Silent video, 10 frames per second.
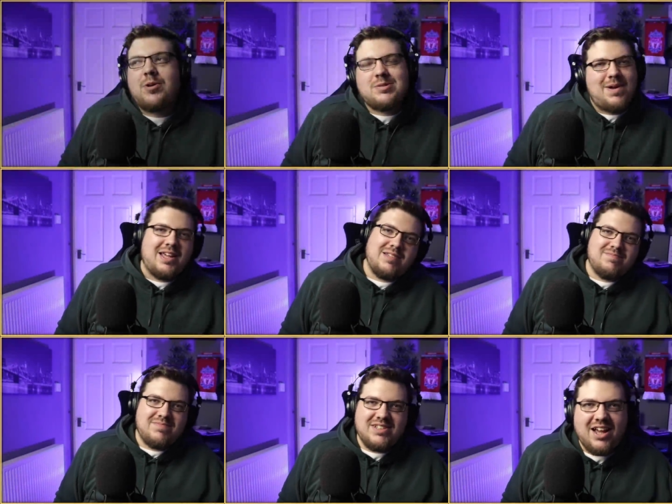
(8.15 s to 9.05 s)
Boys, mate.
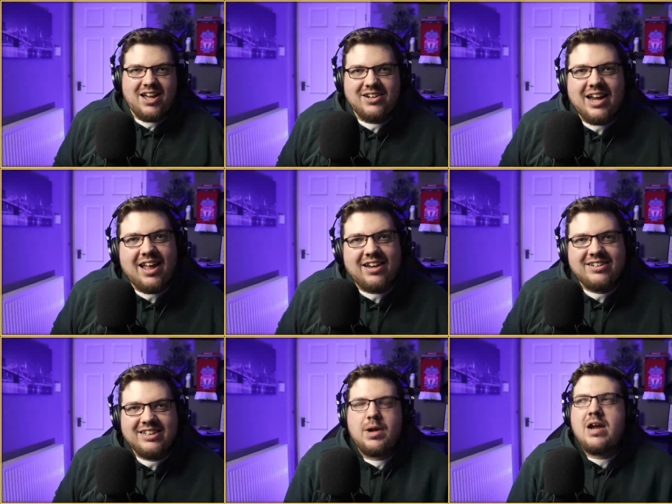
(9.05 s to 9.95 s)
So,
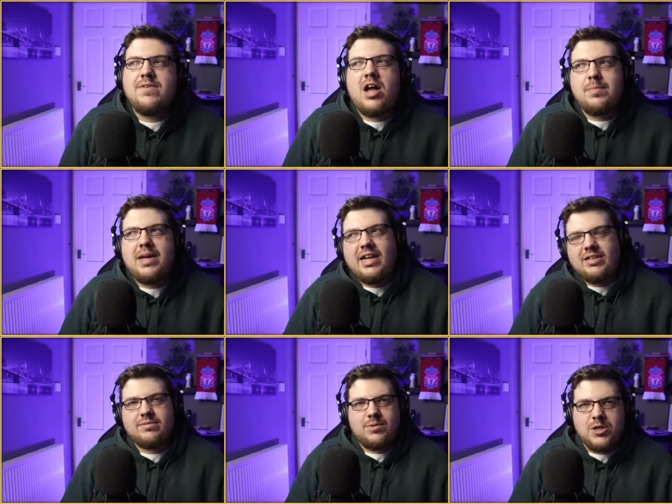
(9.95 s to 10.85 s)
hello. So, where have I
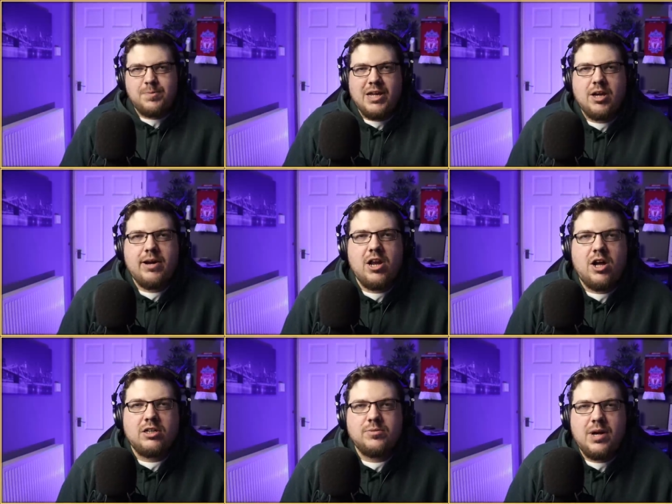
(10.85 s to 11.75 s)
been? What's been going
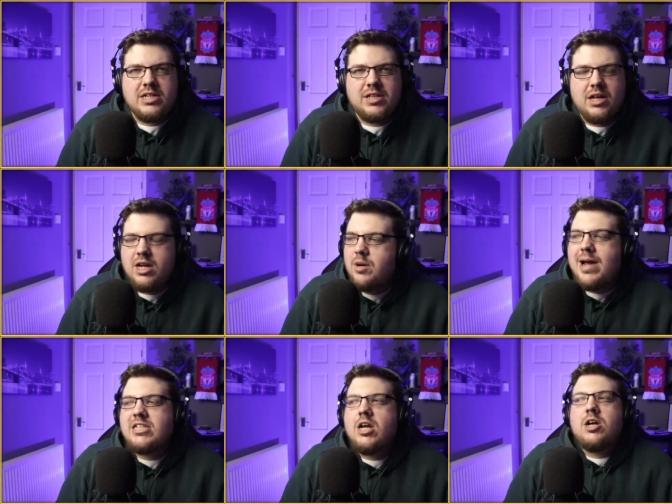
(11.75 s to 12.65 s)
on? Where's the...
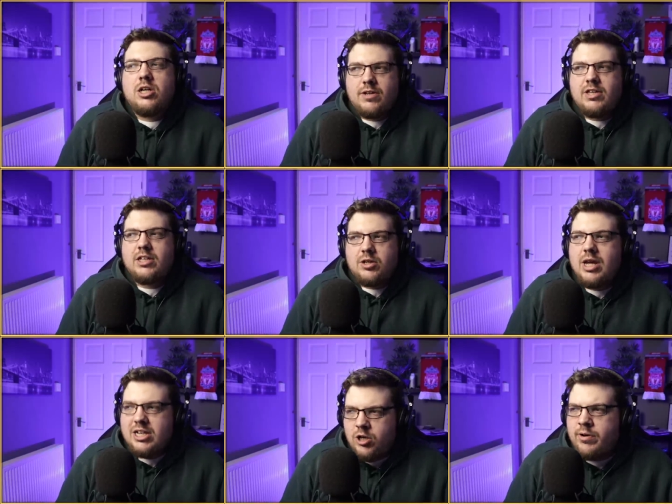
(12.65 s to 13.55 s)
Where's...
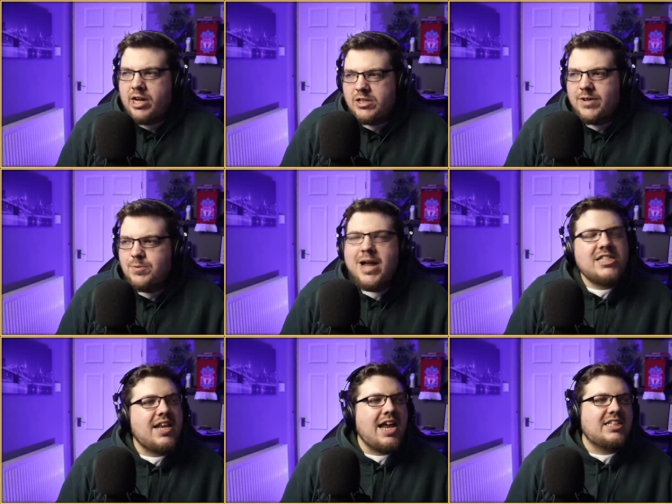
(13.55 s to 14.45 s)
Glory Hunter's finished.
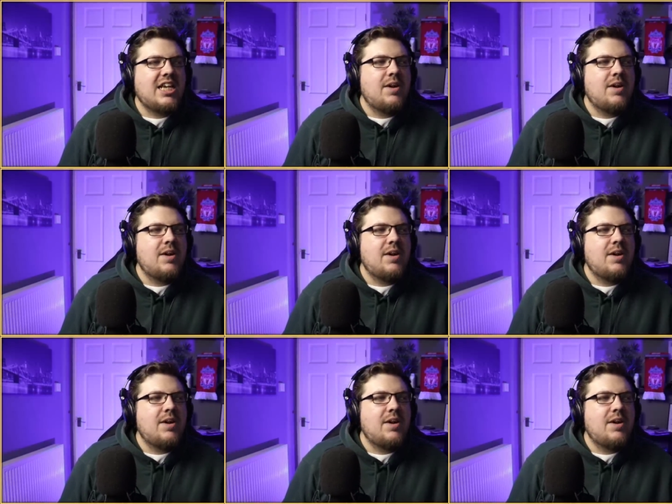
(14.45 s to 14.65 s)
Where's the next